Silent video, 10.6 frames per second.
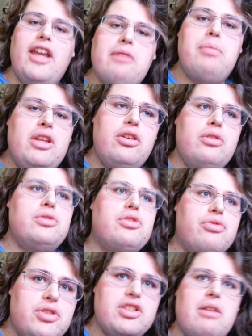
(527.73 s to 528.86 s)
it be used
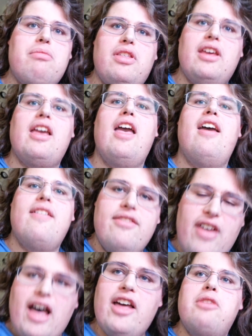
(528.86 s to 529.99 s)
for something
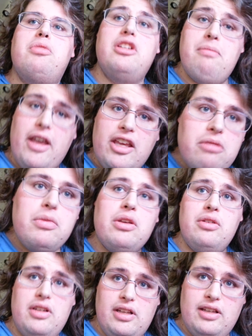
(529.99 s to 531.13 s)
valuable in my
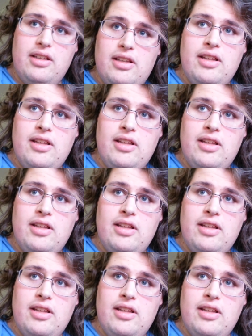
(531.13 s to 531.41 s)
community.